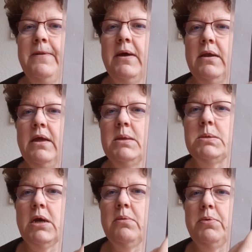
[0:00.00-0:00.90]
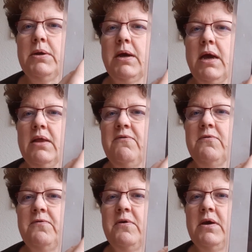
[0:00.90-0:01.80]
and the inside, but I had
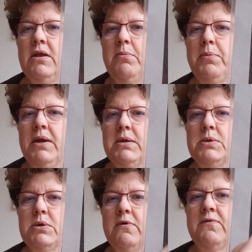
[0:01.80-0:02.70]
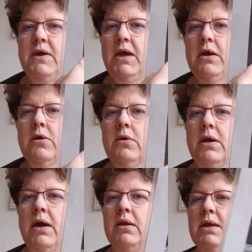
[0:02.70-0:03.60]
to fill in the patterns over here, and